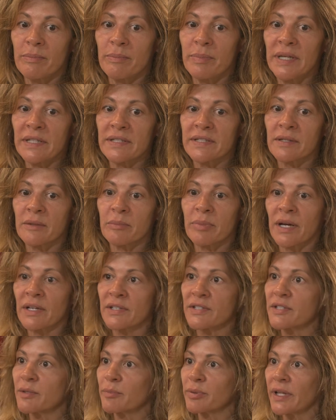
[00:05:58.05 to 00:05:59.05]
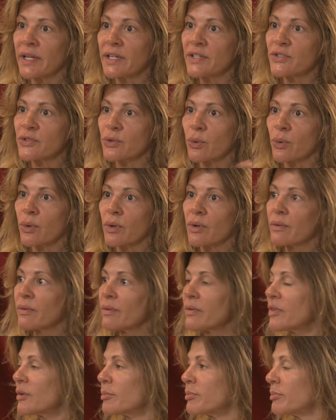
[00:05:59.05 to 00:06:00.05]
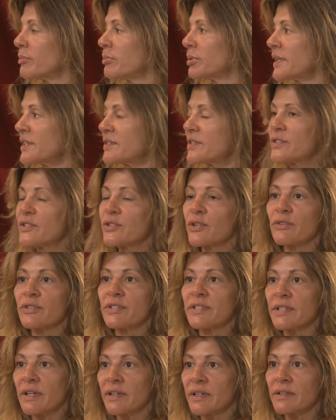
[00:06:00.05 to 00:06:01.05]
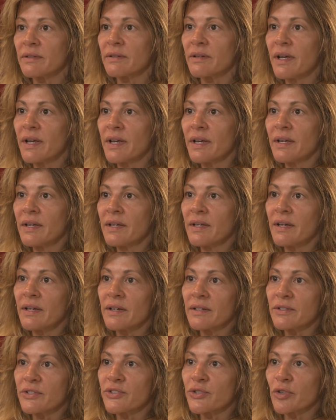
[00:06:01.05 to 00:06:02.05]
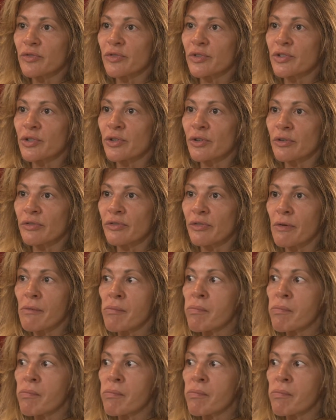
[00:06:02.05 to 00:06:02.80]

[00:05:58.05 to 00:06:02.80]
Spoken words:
pizza pasta place or the place that serves surf and turf,